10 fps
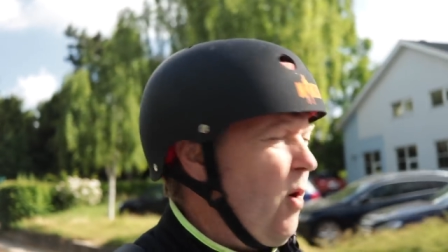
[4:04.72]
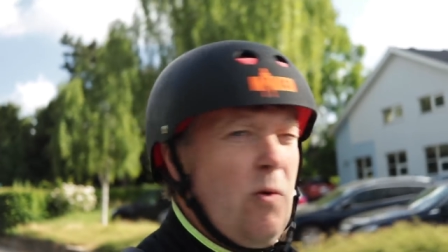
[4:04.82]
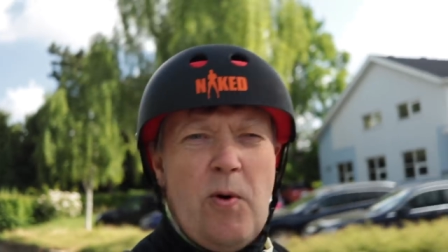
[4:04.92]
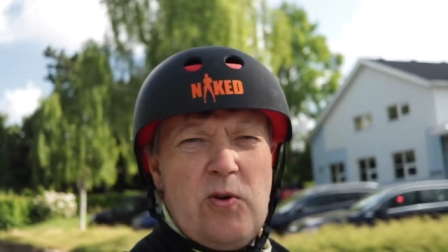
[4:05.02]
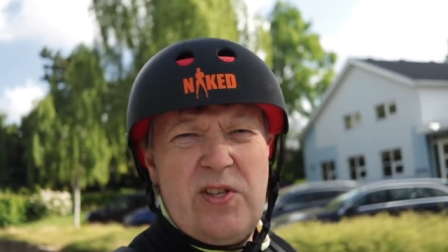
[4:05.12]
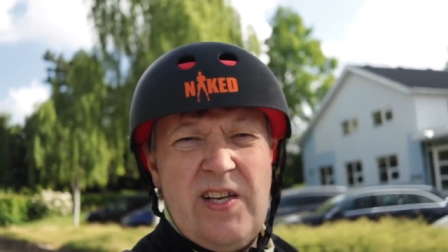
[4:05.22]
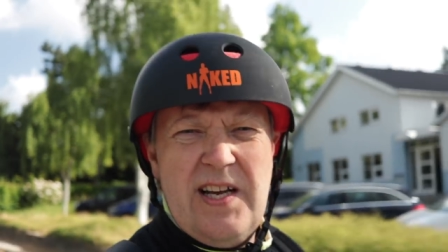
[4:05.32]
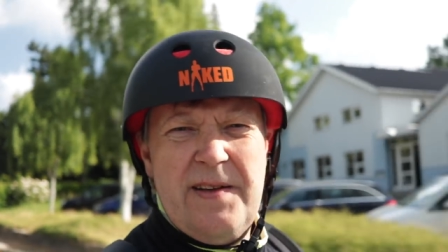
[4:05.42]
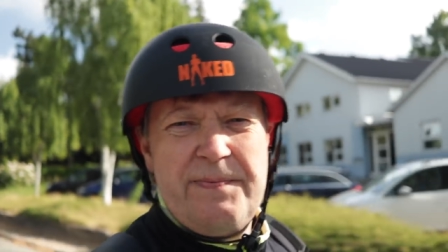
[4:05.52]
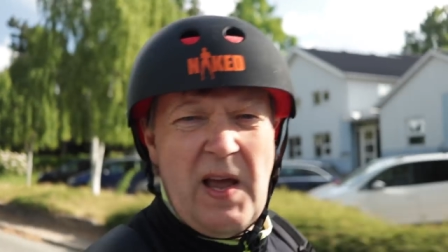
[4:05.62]
almost
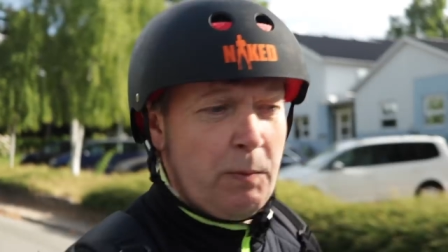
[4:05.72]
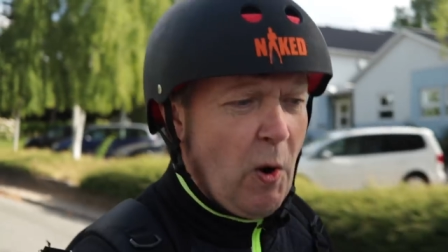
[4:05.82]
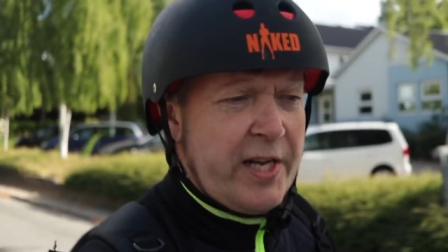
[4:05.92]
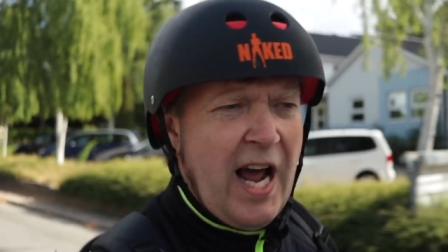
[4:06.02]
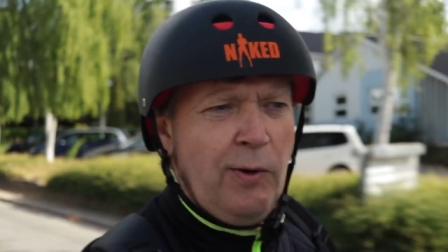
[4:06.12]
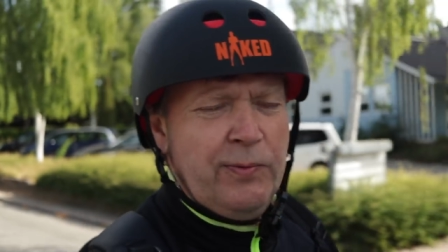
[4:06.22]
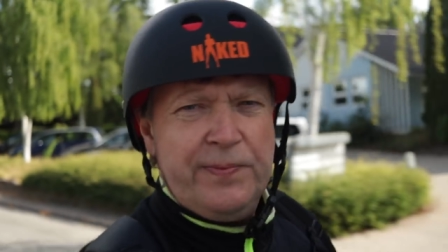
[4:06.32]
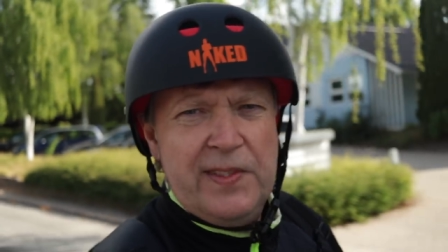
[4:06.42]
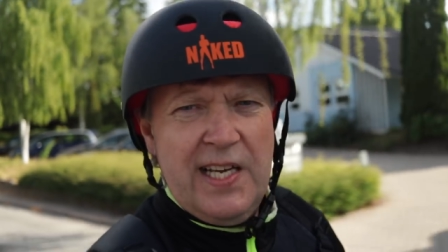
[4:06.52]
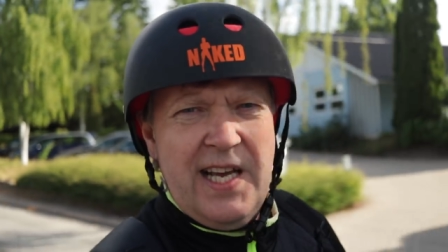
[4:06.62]
uh, at work now
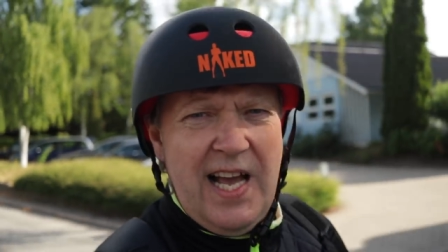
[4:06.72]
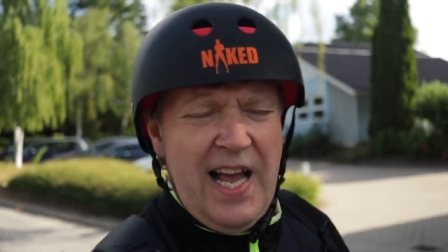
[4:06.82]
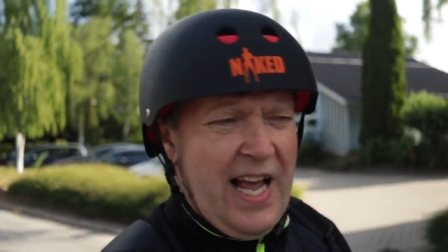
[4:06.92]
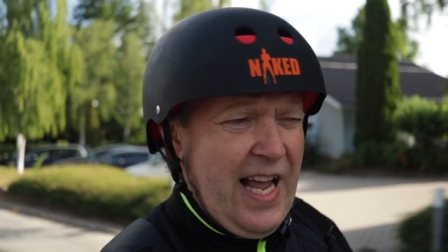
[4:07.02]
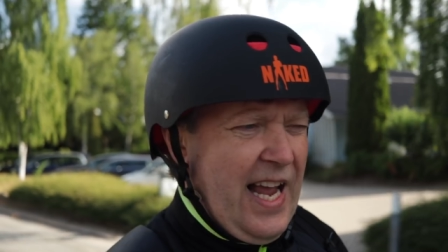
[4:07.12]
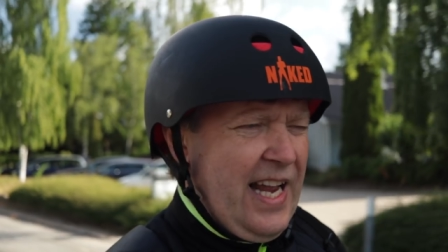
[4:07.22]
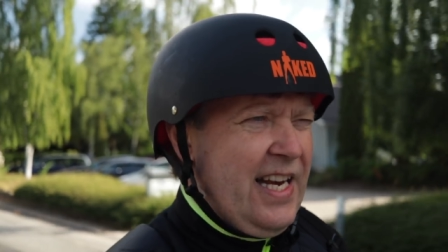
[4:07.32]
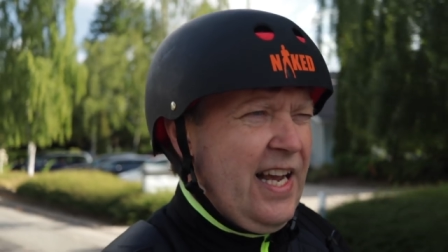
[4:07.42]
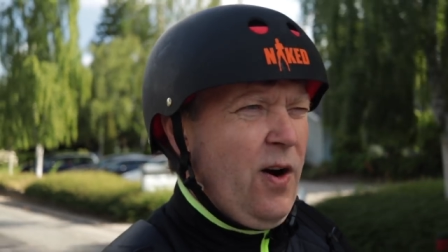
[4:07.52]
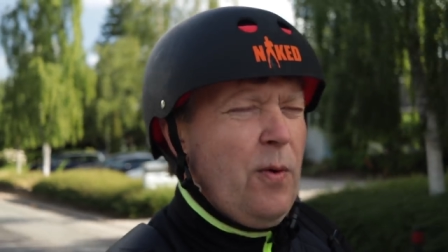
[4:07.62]

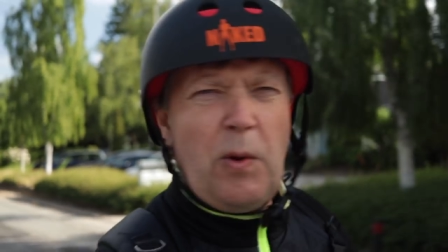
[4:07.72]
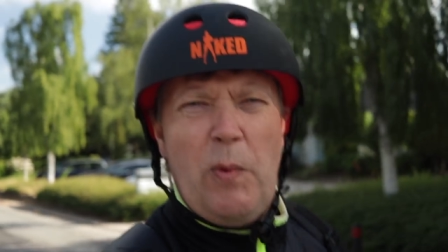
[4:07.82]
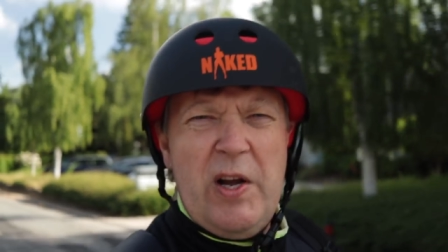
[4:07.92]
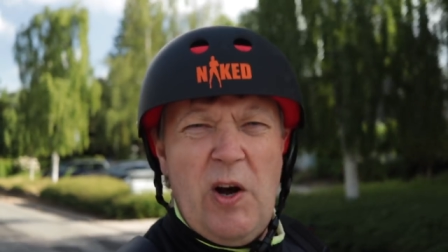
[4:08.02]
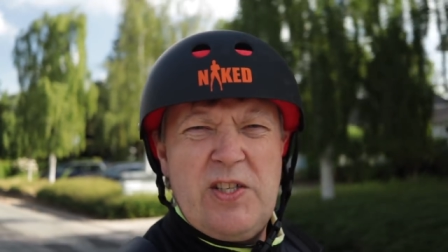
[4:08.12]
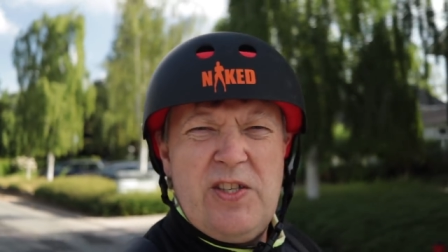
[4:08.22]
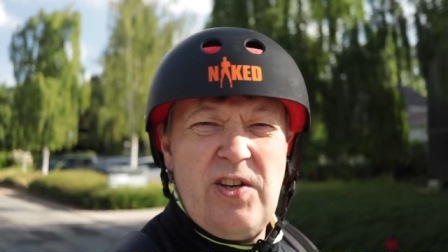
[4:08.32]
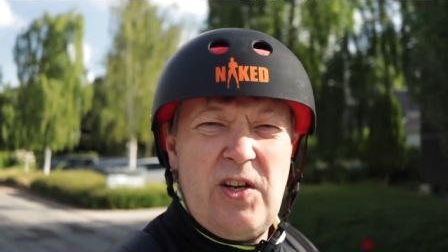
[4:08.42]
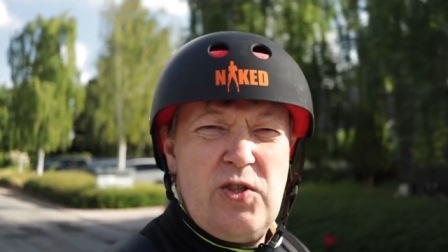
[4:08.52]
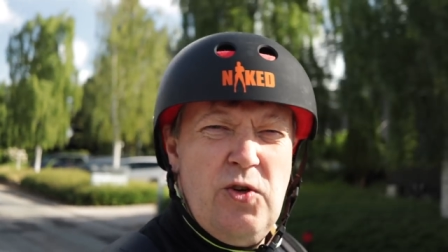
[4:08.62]
and I uh, hope the wind noise is
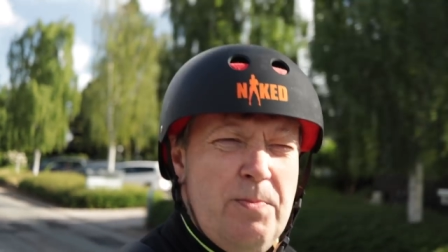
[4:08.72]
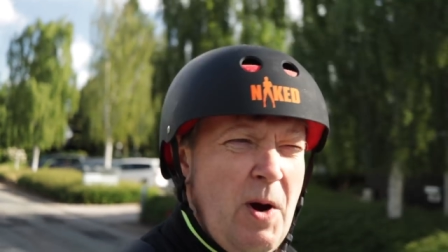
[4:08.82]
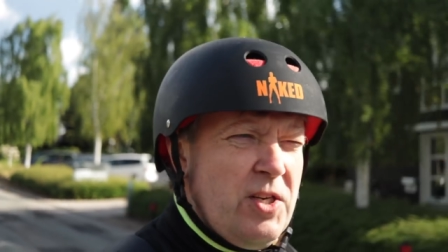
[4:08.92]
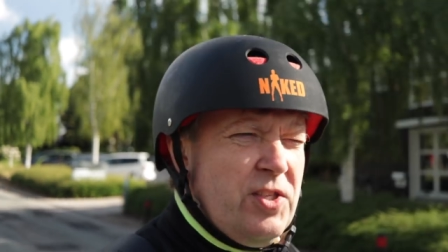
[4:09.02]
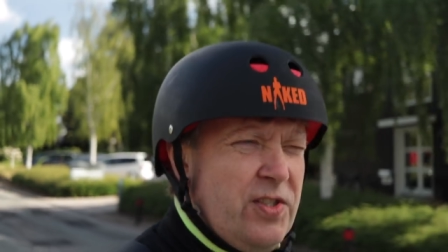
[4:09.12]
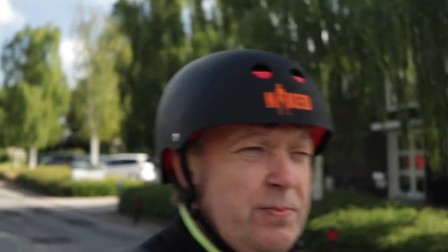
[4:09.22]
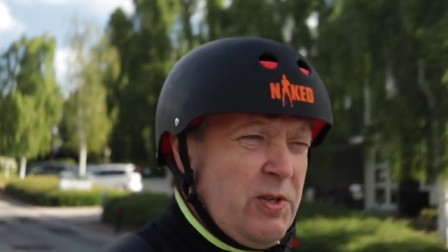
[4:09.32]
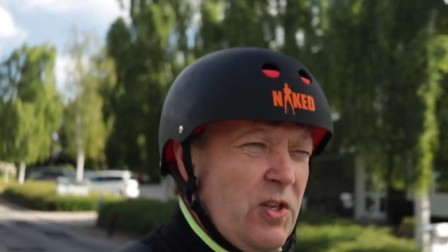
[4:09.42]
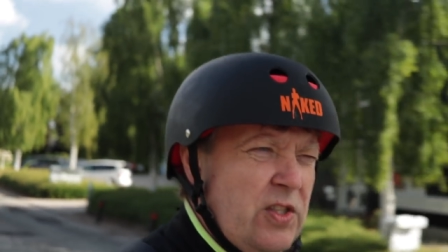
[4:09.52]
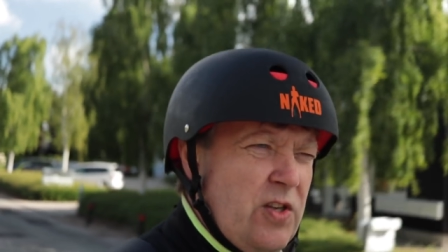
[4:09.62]
not too much
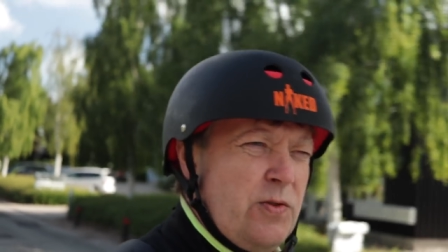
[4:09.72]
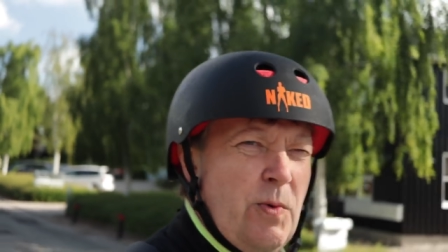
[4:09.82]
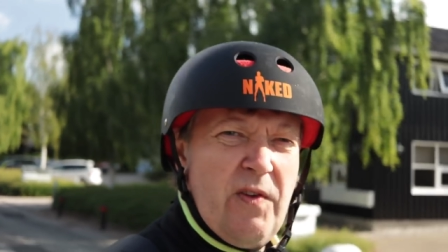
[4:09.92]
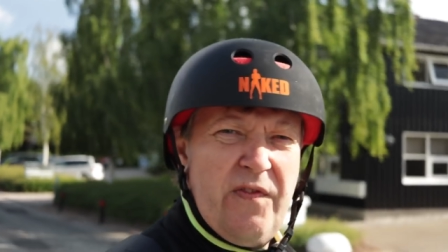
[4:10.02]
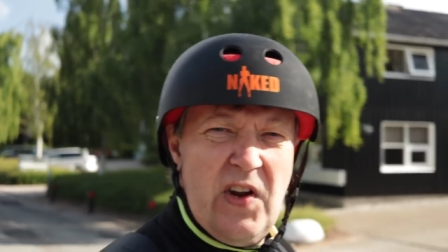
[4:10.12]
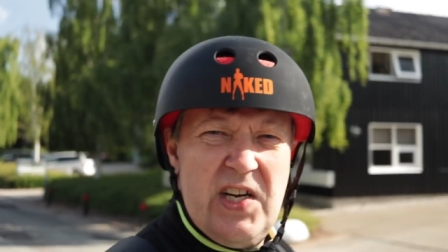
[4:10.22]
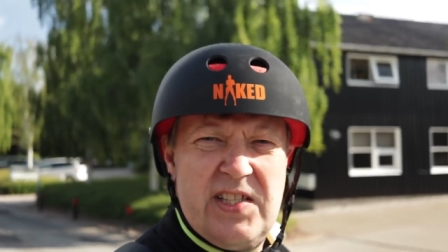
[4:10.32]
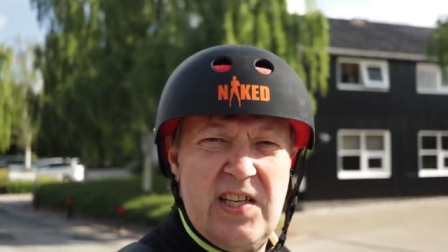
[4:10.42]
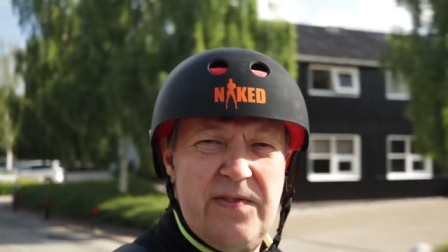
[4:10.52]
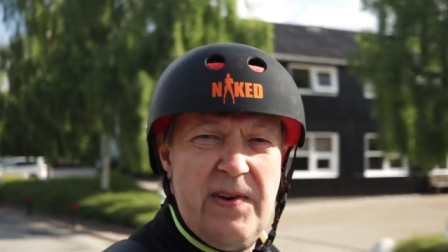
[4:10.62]
because I just want to
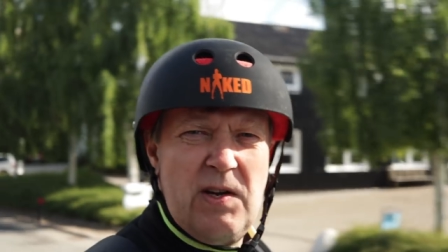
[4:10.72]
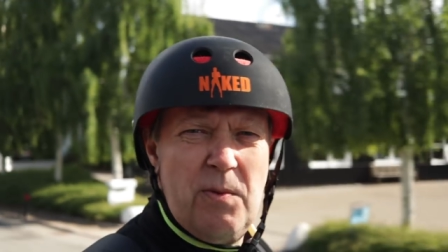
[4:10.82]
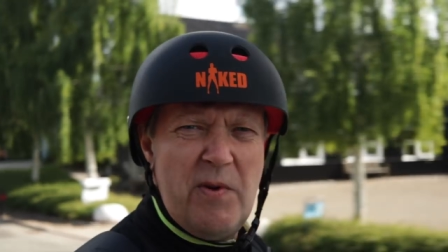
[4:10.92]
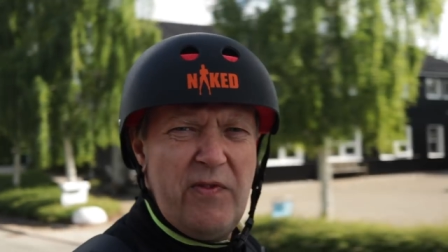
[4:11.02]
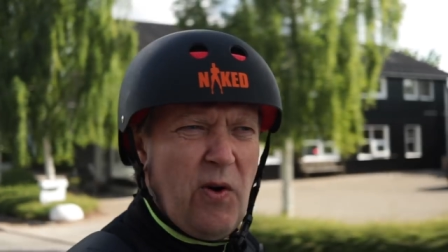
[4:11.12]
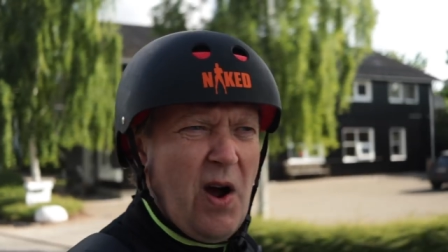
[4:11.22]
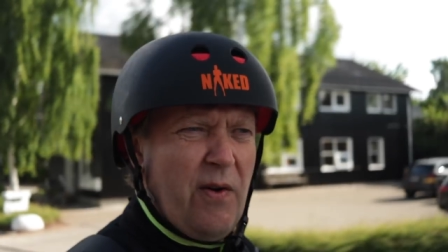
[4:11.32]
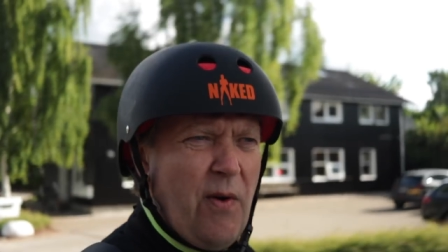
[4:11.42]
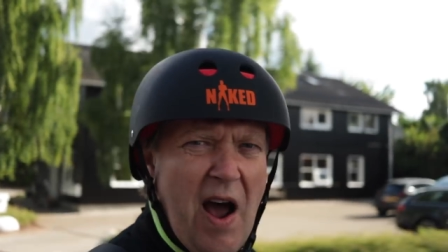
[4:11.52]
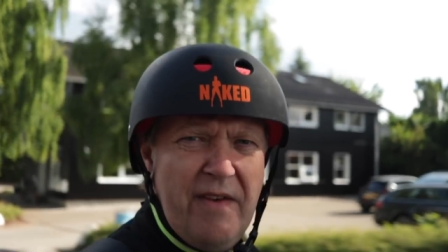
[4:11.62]
finish this video before I
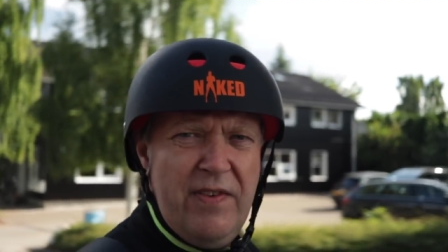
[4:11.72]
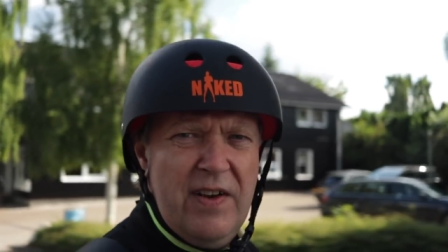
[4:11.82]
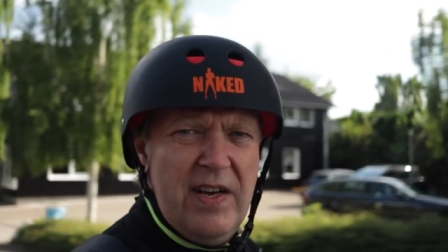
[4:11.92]
arrive.